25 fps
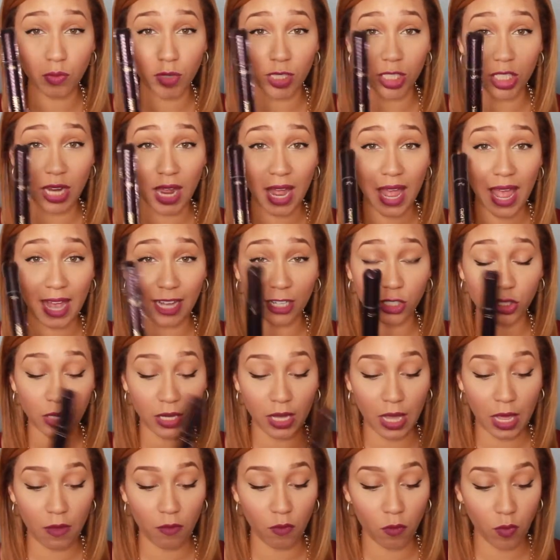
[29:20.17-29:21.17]
which I
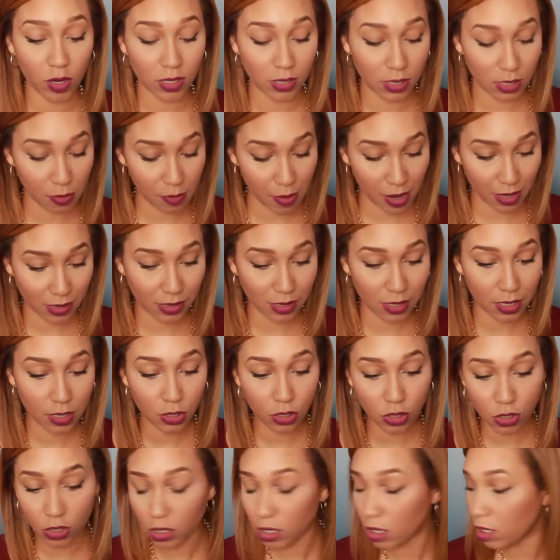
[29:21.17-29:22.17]
actually gave one to my
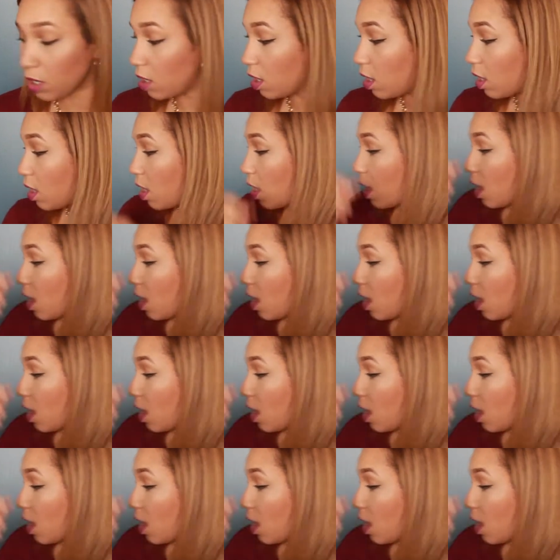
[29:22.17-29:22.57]
sister.